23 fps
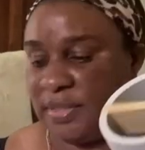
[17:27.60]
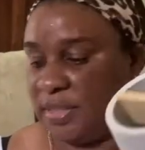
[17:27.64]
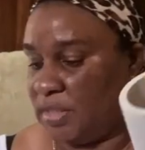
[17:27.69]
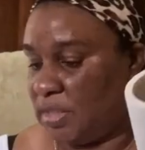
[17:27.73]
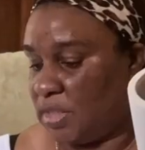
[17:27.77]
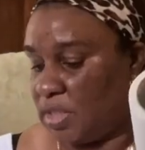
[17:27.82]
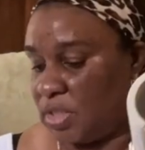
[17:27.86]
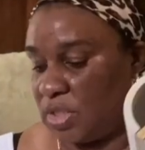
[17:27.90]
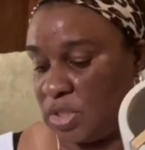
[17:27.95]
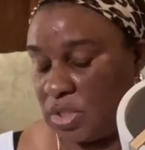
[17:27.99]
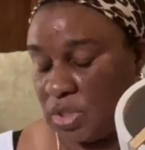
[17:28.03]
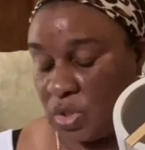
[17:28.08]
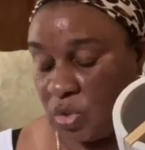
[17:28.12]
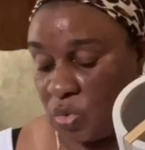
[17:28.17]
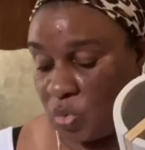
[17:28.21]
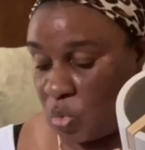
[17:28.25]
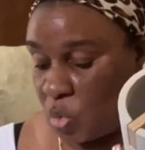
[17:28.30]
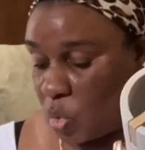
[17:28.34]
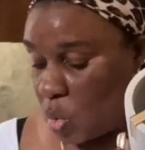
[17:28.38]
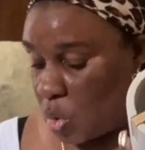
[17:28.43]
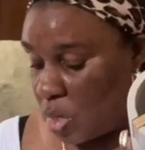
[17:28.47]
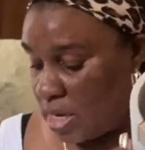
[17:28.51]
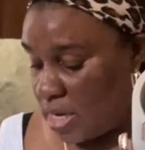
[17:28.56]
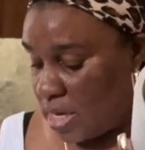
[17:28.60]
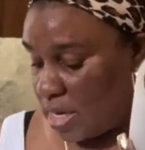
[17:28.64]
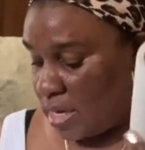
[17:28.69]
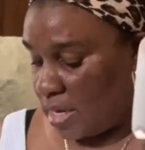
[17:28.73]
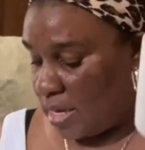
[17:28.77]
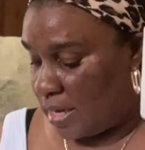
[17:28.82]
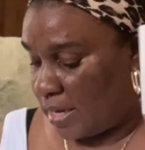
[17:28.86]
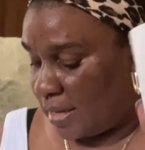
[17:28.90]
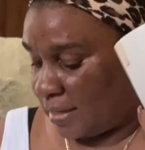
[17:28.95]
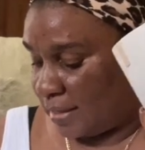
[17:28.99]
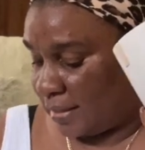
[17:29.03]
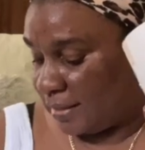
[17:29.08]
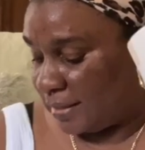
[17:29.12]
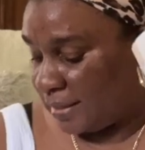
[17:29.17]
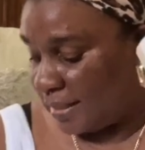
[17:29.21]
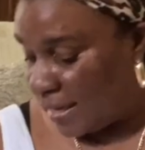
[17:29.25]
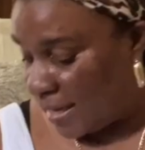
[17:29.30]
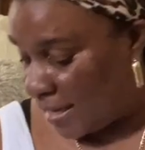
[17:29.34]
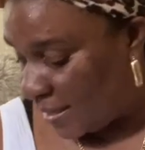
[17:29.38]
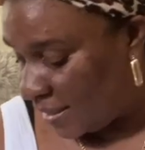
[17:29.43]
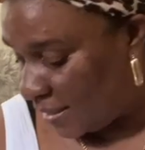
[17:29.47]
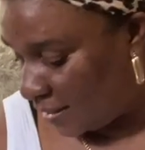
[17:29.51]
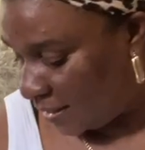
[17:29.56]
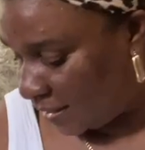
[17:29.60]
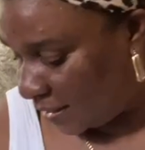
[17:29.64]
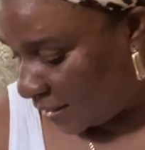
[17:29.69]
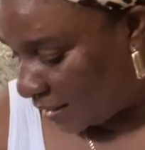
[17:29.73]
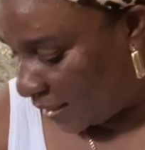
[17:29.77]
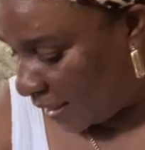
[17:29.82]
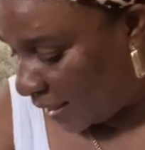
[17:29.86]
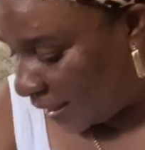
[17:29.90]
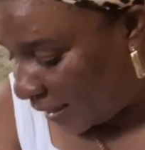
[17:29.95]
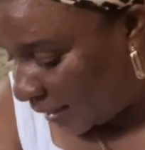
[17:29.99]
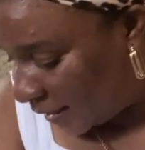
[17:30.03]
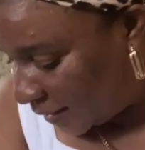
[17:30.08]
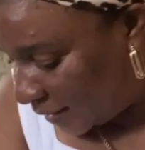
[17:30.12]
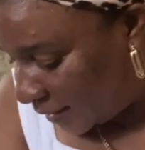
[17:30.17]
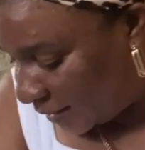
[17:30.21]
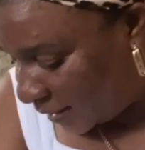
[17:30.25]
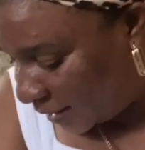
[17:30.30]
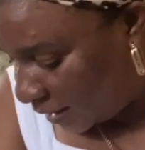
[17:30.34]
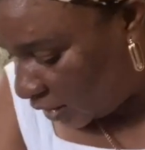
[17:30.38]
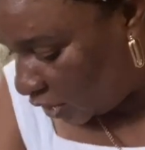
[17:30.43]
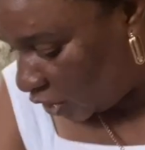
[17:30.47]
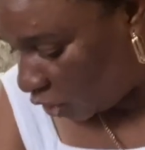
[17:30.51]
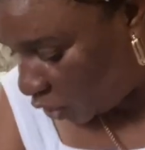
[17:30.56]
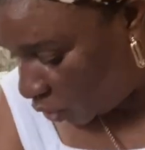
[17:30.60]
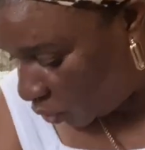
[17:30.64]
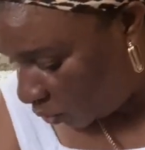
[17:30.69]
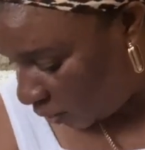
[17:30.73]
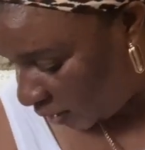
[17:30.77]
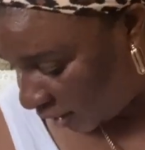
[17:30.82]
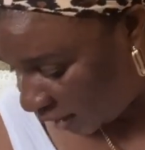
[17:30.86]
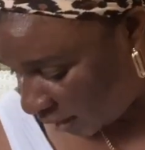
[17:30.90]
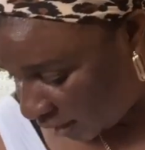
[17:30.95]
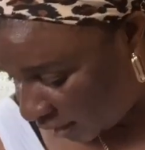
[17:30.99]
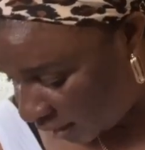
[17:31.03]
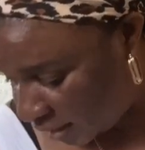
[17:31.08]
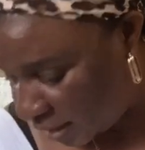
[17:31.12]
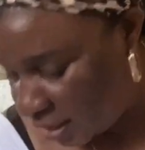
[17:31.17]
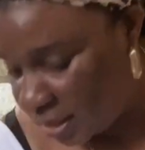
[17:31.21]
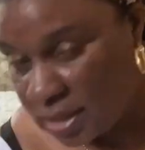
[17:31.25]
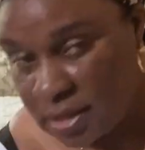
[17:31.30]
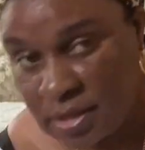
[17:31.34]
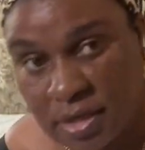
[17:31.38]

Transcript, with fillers: so nice and unique.